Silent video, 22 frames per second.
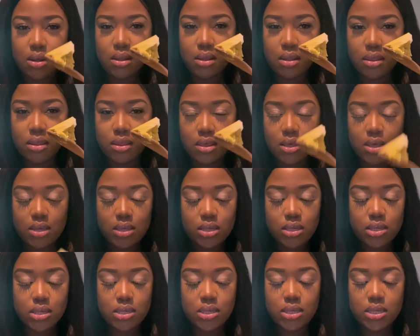
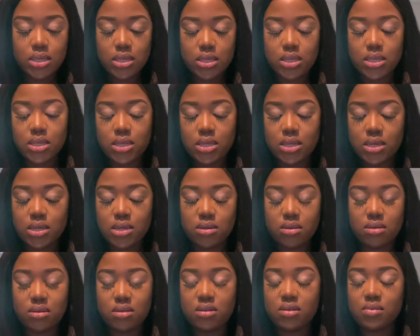this
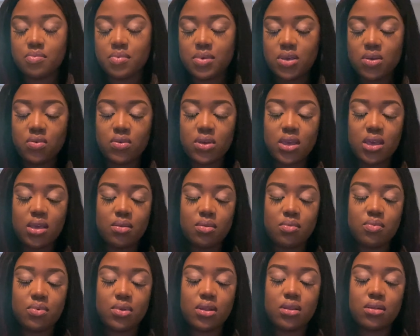should be okay.
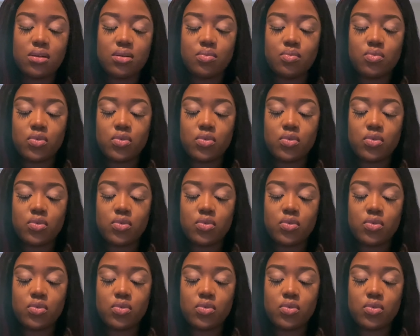Maybe a little more.